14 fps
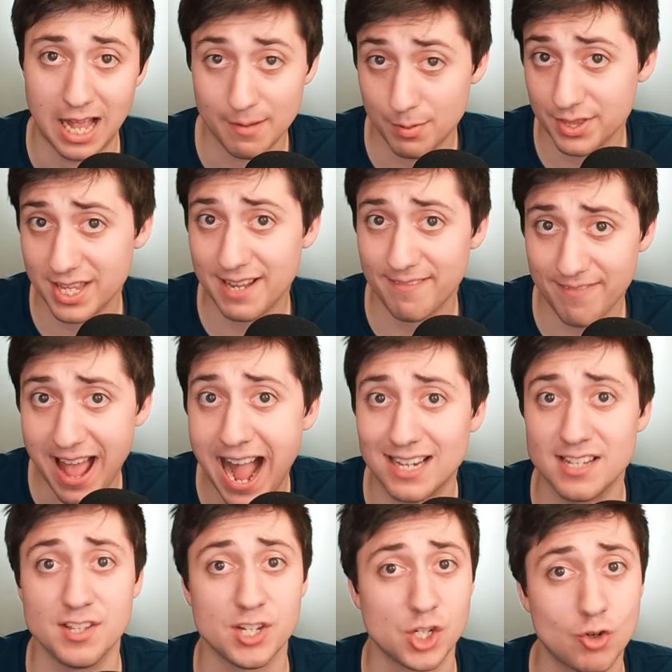I put that
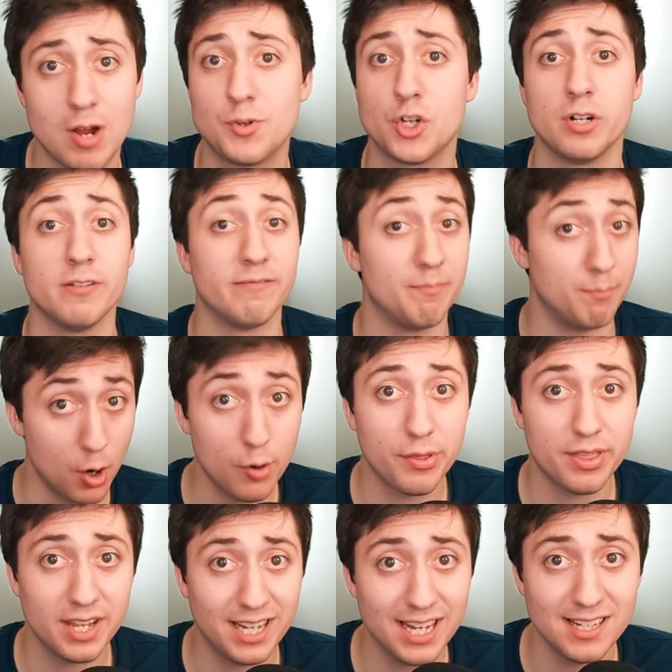fact in the description of
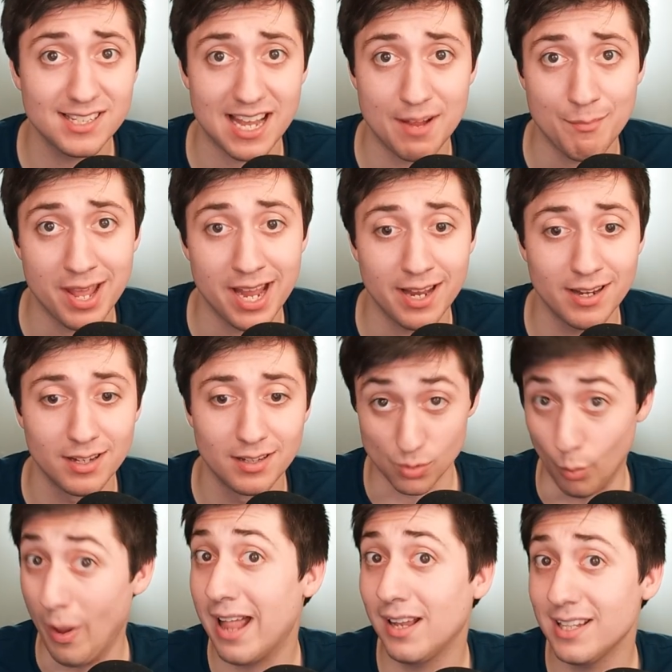both the gigs I made as
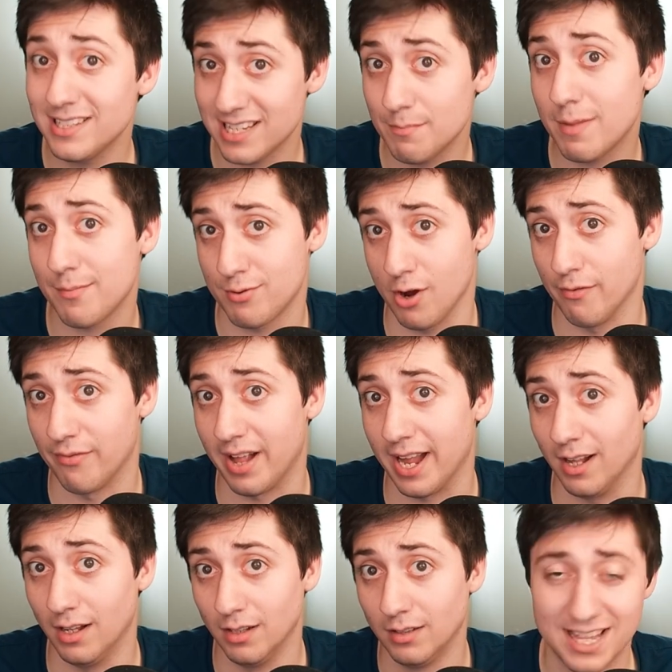well as in my
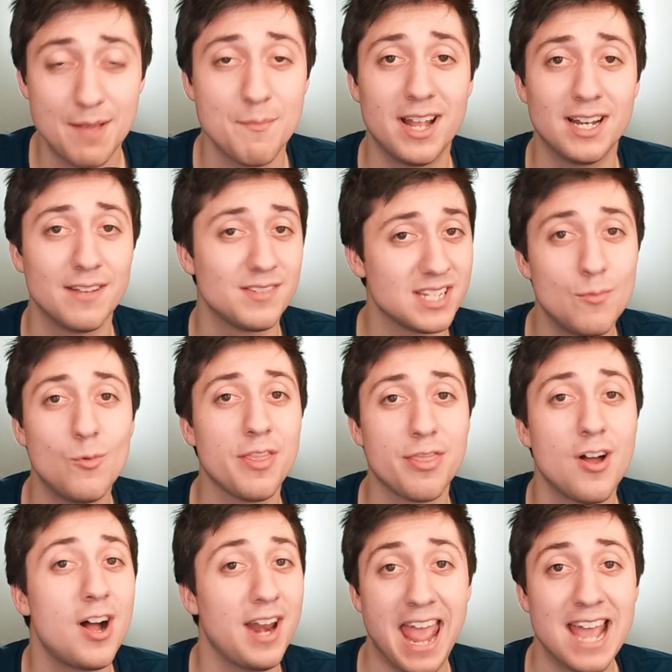profile. That meant if someone
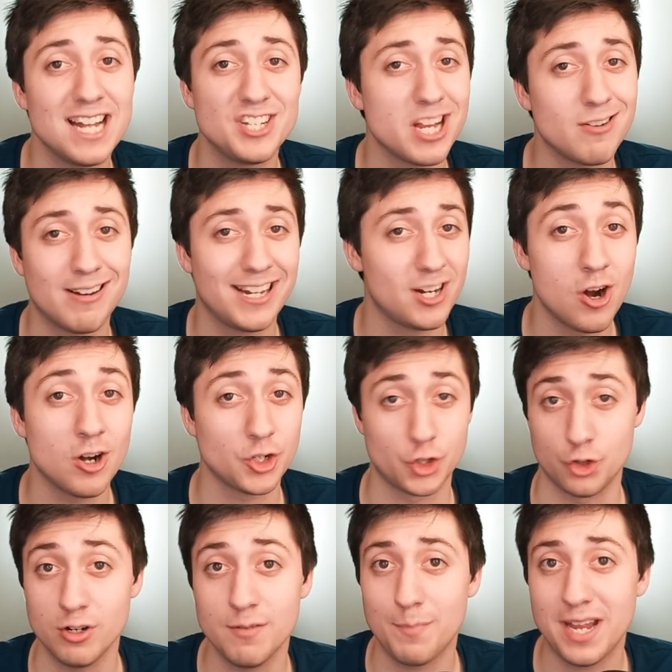thought AI generated art
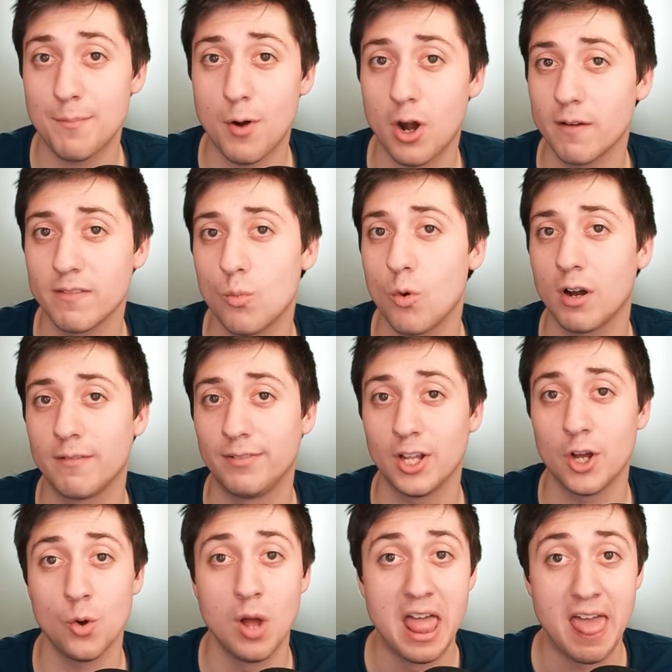shouldn't be a part of the
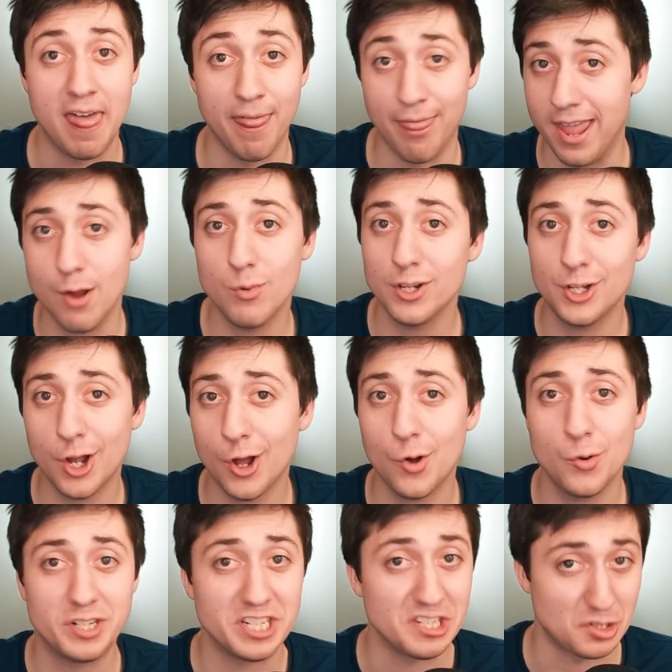workflow, they would
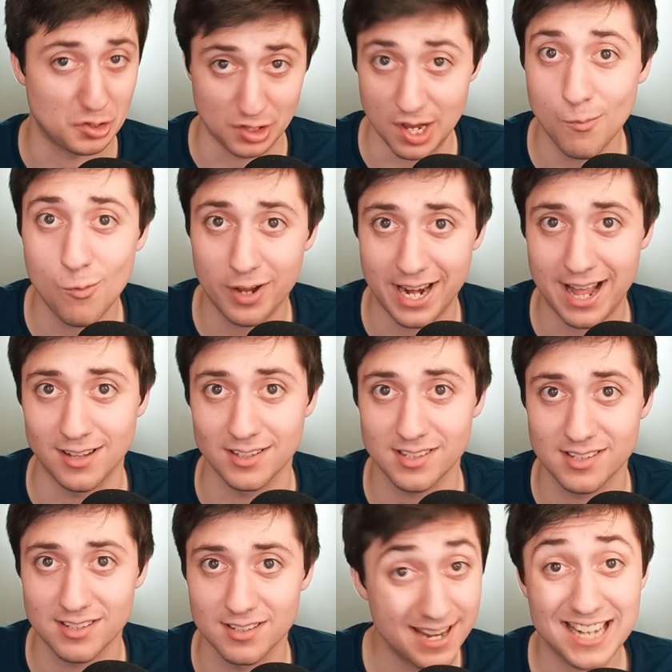go to someone
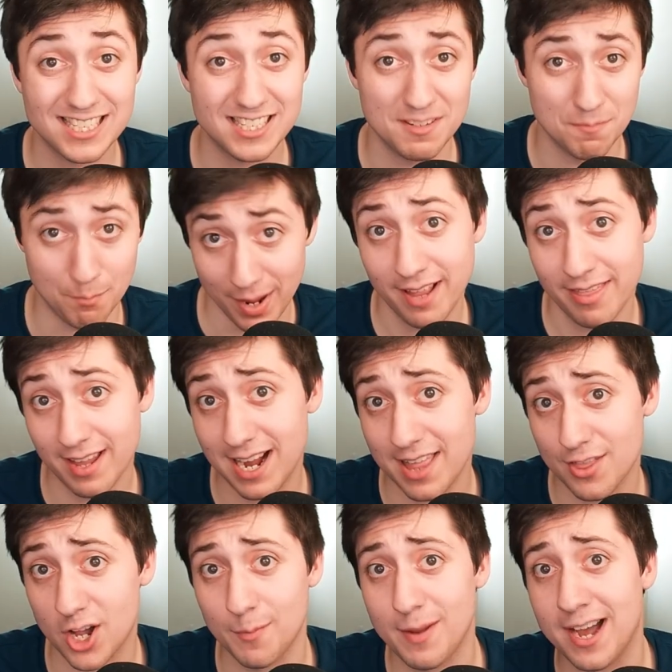else. The next big thing I
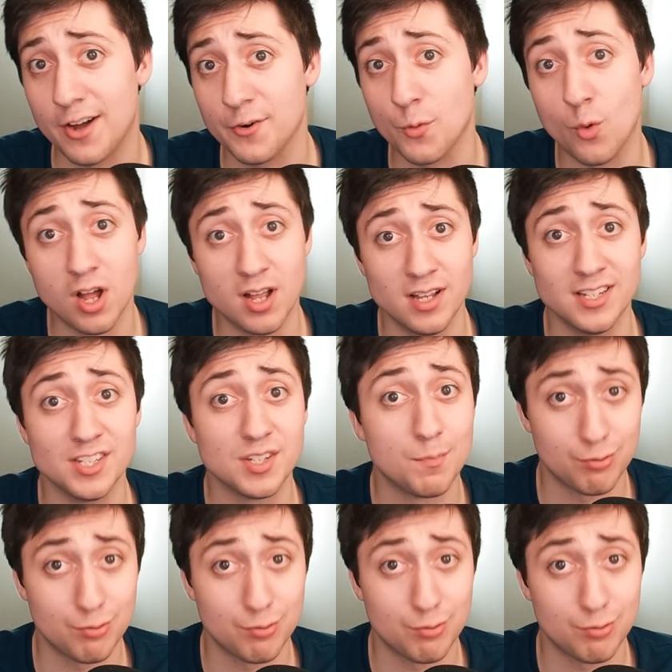thought about was